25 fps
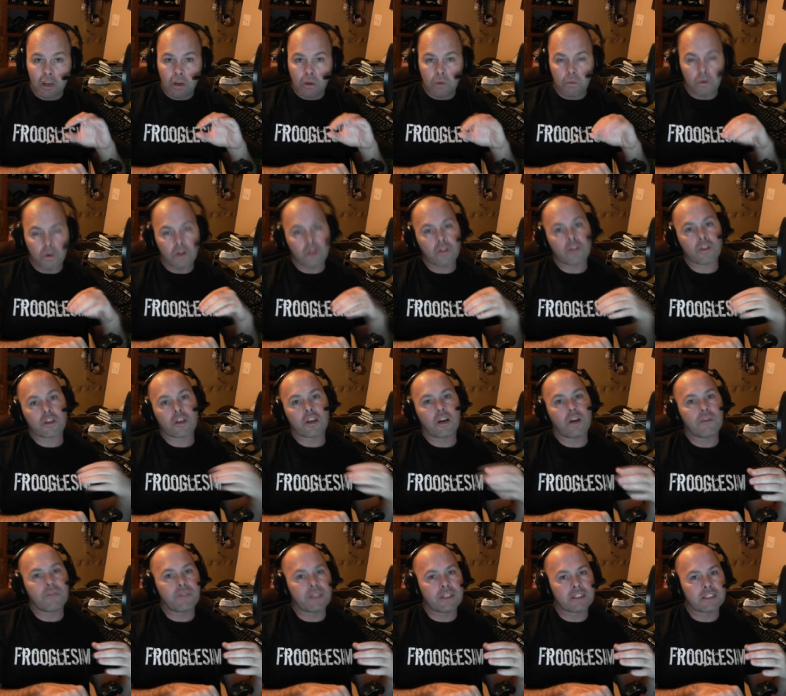what all the
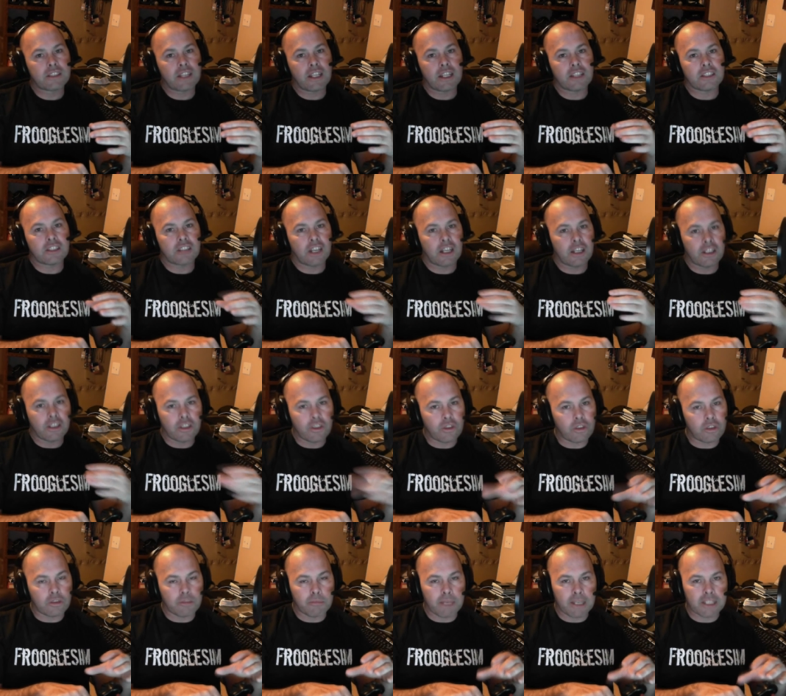config settings are that you
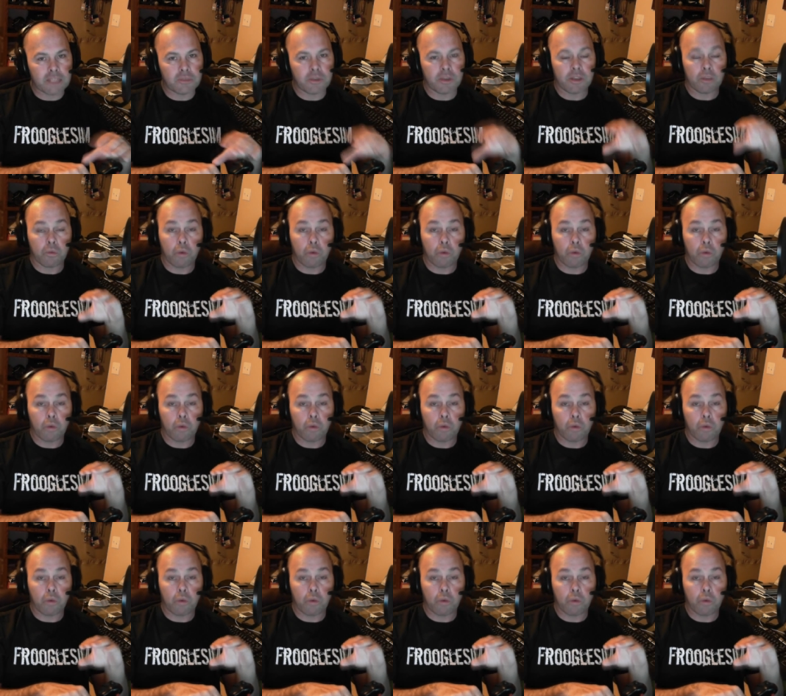can mess with,